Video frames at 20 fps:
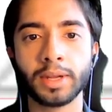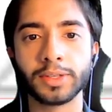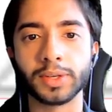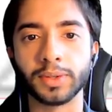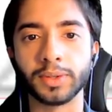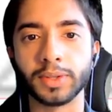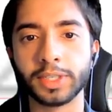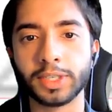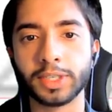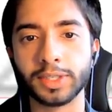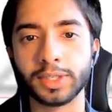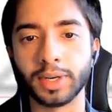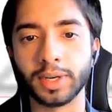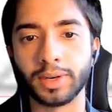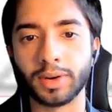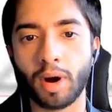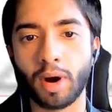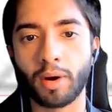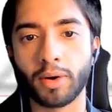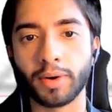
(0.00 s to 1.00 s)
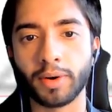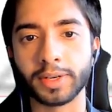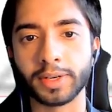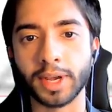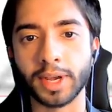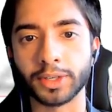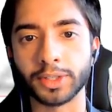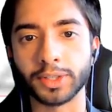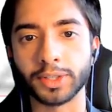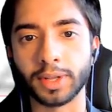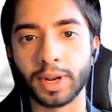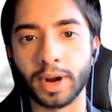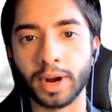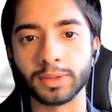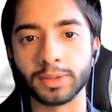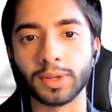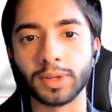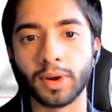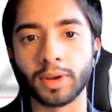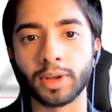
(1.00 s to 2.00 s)
so this is the dark gray section that I
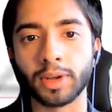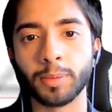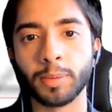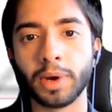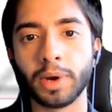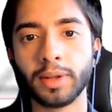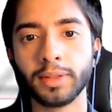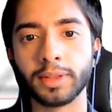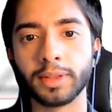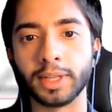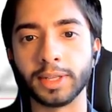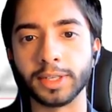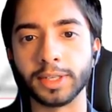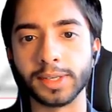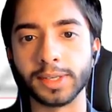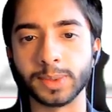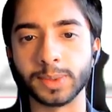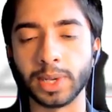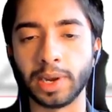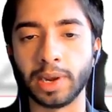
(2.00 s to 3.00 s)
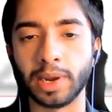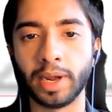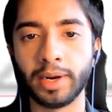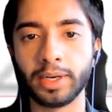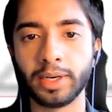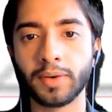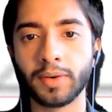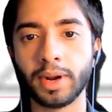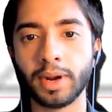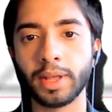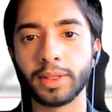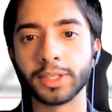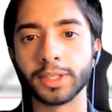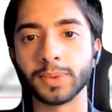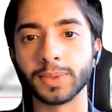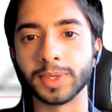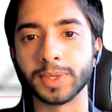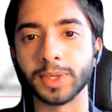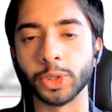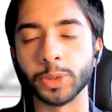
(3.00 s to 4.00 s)
was talking about, then this is the light gray, and
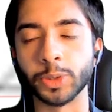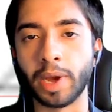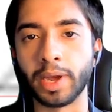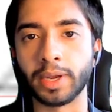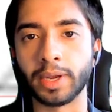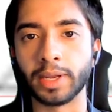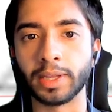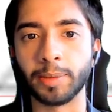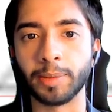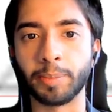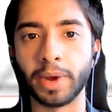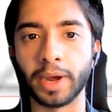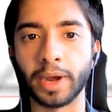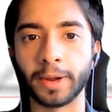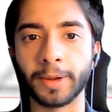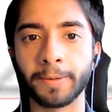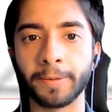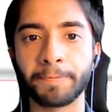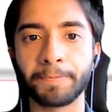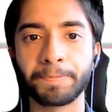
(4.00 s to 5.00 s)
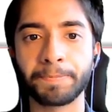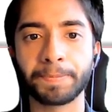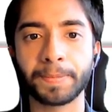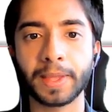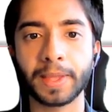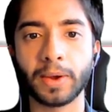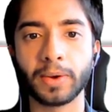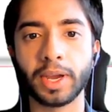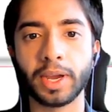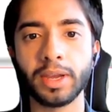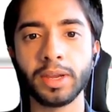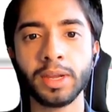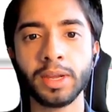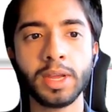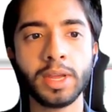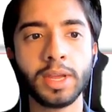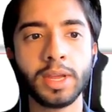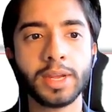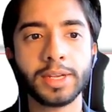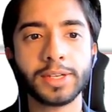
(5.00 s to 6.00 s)
this was the spike at the back. Okay,
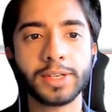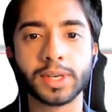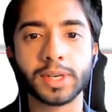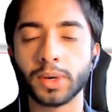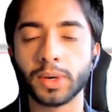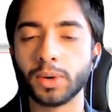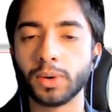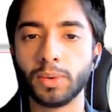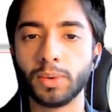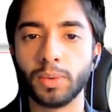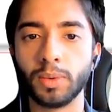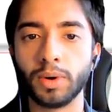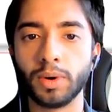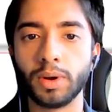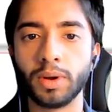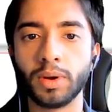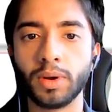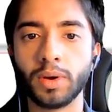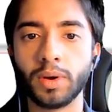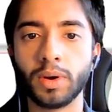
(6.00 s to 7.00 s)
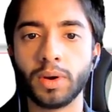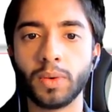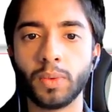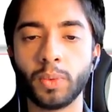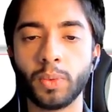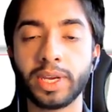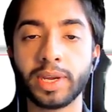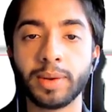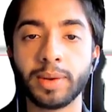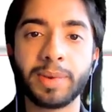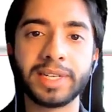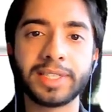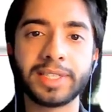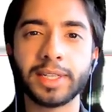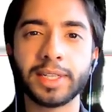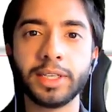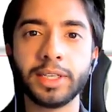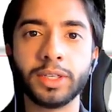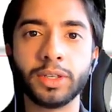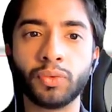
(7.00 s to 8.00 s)
so we can
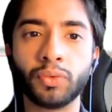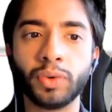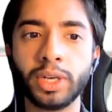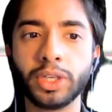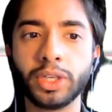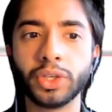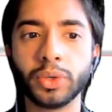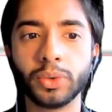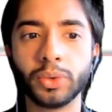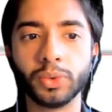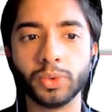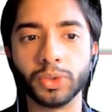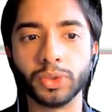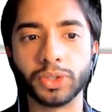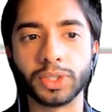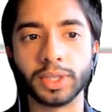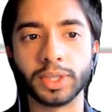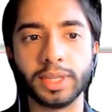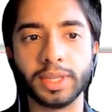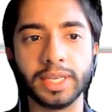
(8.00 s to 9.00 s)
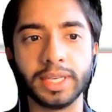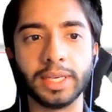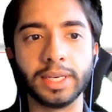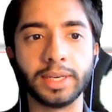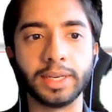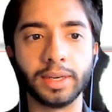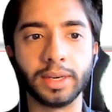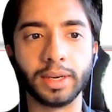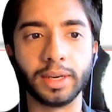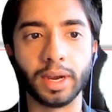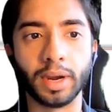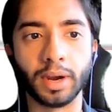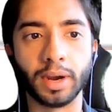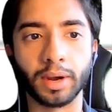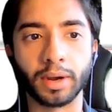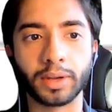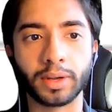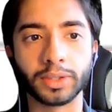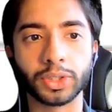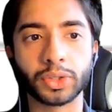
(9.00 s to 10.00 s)
basically reuse the
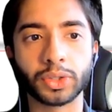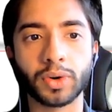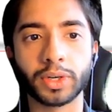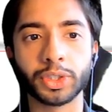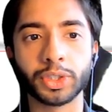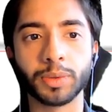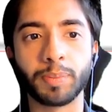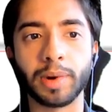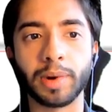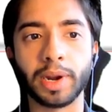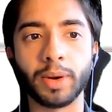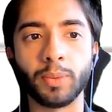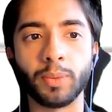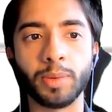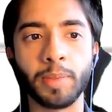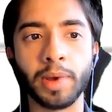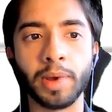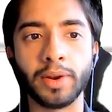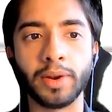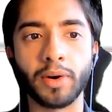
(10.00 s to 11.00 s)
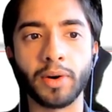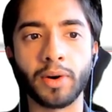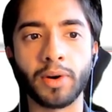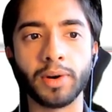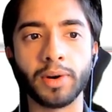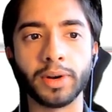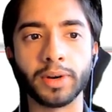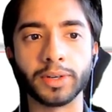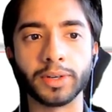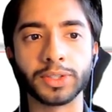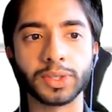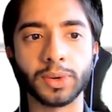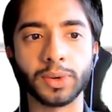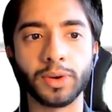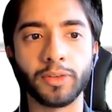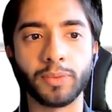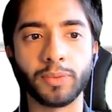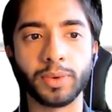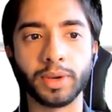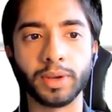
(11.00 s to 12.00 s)
construction plane we made earlier. So
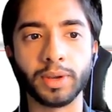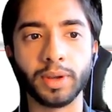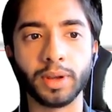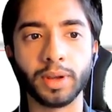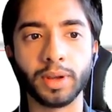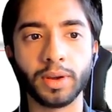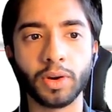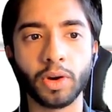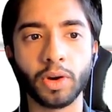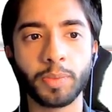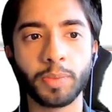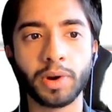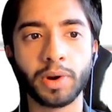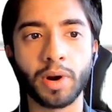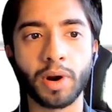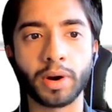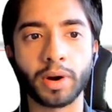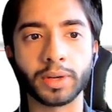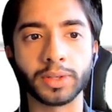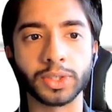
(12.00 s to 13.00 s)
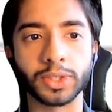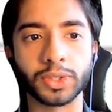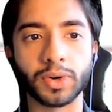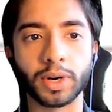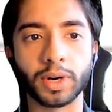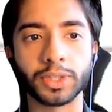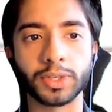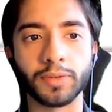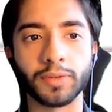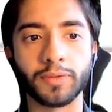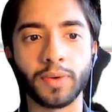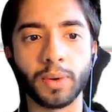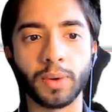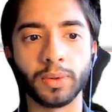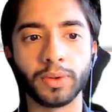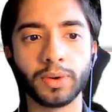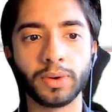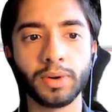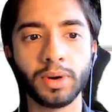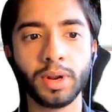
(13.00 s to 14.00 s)
if we open our construction
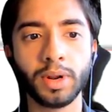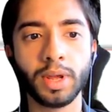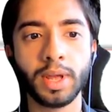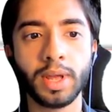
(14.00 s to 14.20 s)
folder,